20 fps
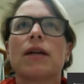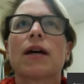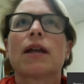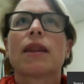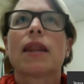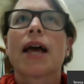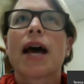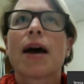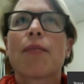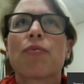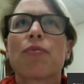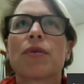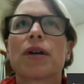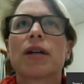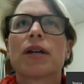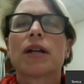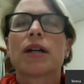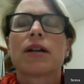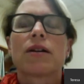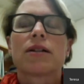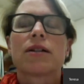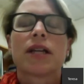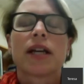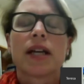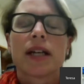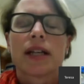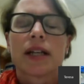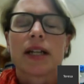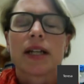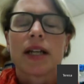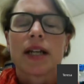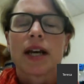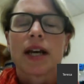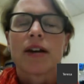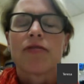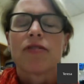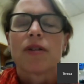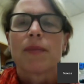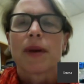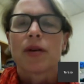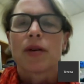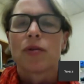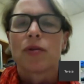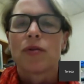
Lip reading: elaborate and articulate enough about who